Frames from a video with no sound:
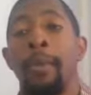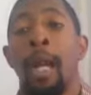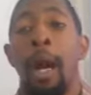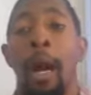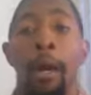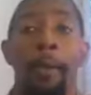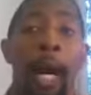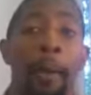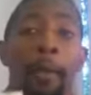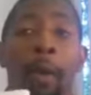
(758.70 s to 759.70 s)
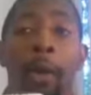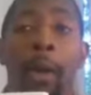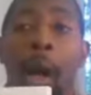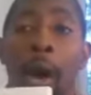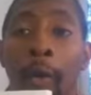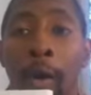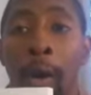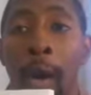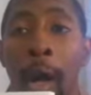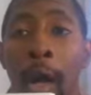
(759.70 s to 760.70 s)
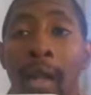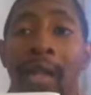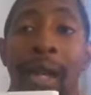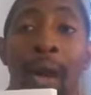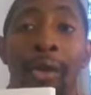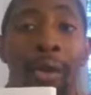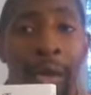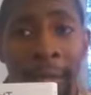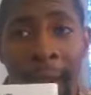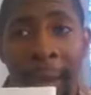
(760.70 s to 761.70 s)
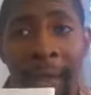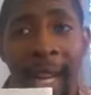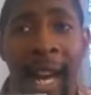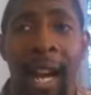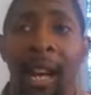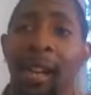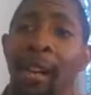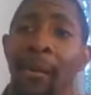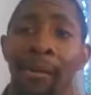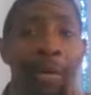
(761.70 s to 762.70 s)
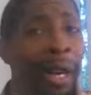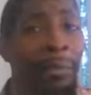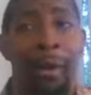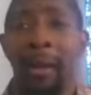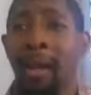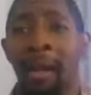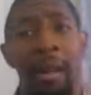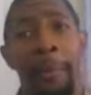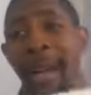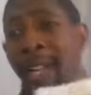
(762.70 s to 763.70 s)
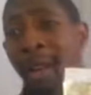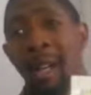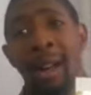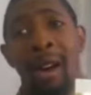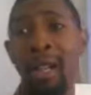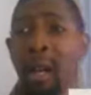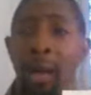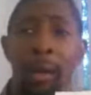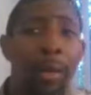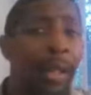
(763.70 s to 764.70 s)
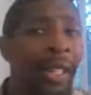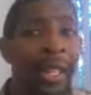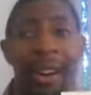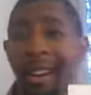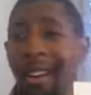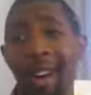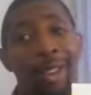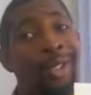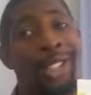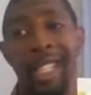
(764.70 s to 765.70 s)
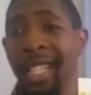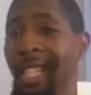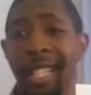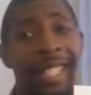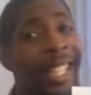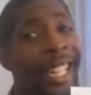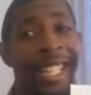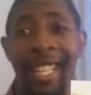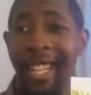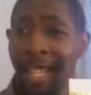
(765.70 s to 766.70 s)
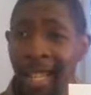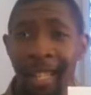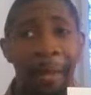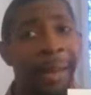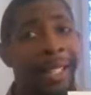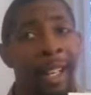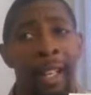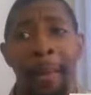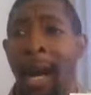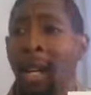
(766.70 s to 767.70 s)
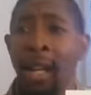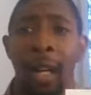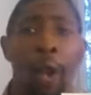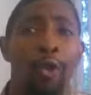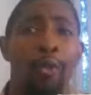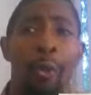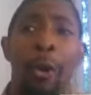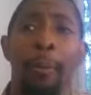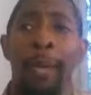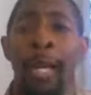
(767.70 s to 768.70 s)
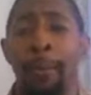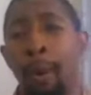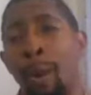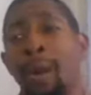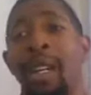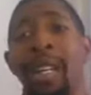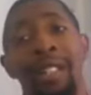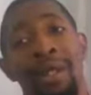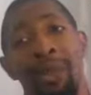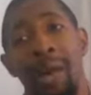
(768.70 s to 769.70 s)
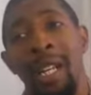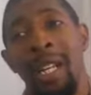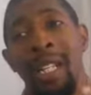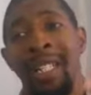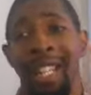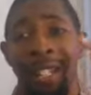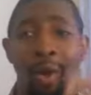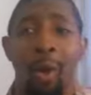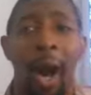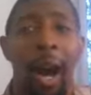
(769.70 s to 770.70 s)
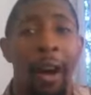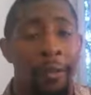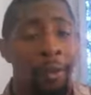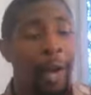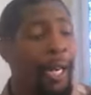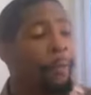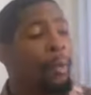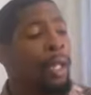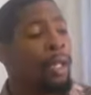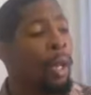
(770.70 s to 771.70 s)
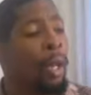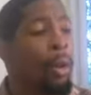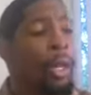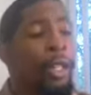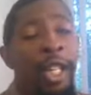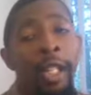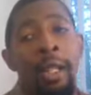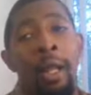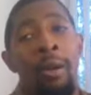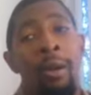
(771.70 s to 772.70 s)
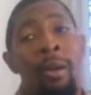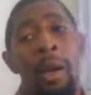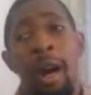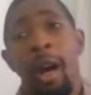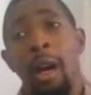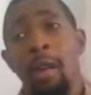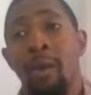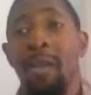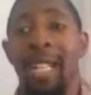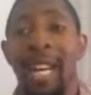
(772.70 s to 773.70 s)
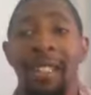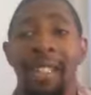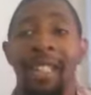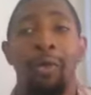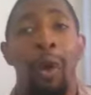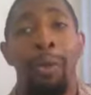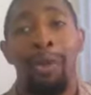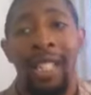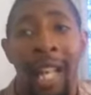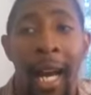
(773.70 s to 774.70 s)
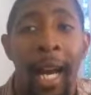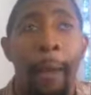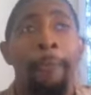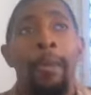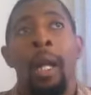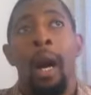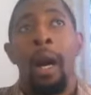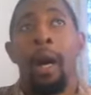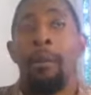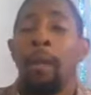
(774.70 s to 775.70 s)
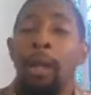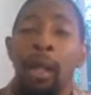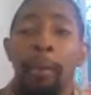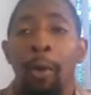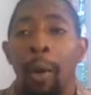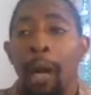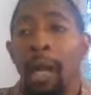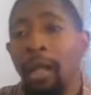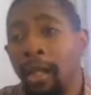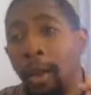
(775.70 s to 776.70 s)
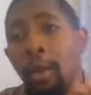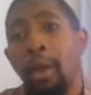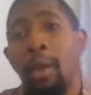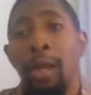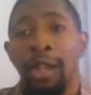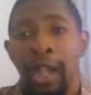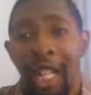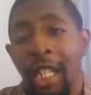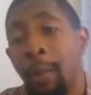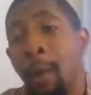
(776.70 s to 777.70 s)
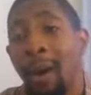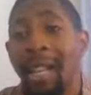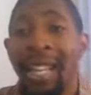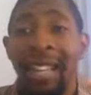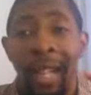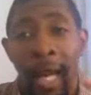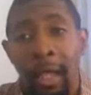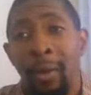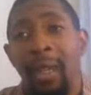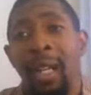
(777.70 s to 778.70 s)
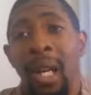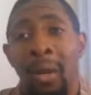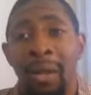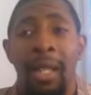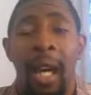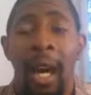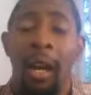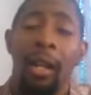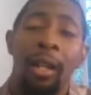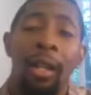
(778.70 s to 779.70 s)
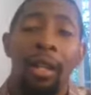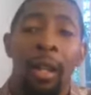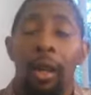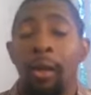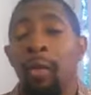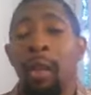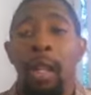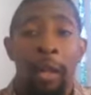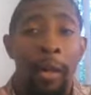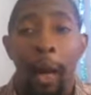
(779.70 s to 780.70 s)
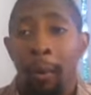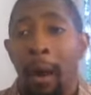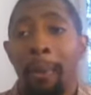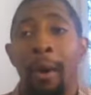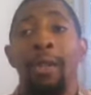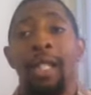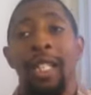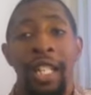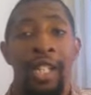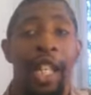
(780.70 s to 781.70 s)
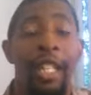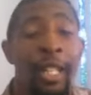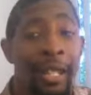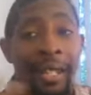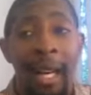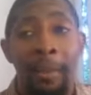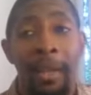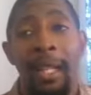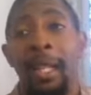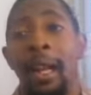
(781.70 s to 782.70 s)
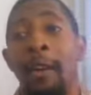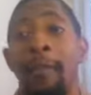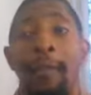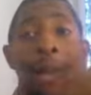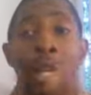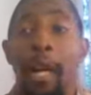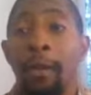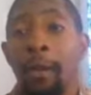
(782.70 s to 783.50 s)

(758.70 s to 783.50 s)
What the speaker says: I'm going over The Closer Survival Guide. Great book by Grant Cardone. Uncle G, he's getting in about talking about how to close more people into what it is that you offer, right? So just going down the list one more time. Number one, the critical exchange point. That's what the close is called. So you got one person exchanging something for another